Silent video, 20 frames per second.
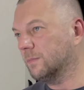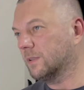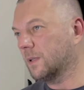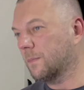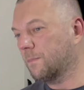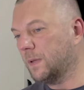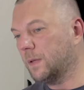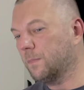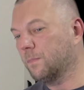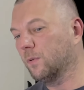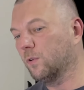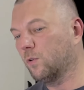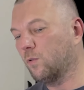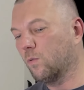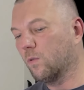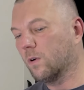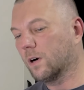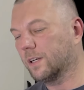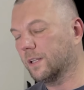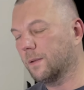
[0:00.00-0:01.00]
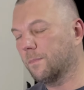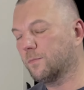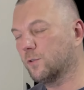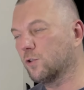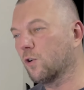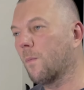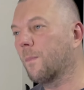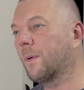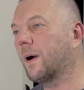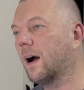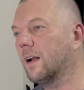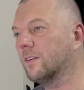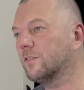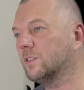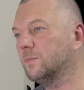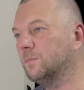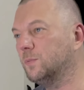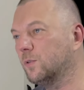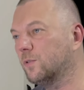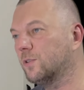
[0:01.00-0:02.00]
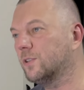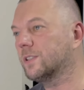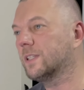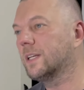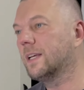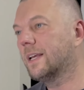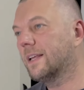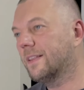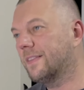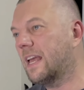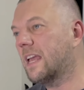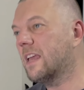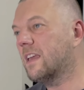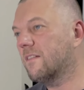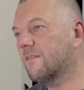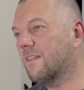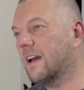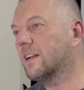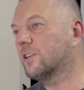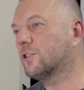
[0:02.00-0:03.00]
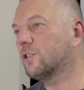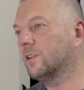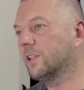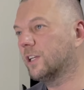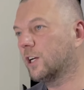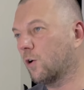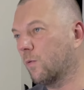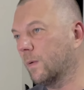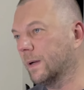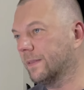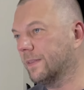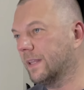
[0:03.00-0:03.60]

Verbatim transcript: The people who are the top contributors, they eventually quit.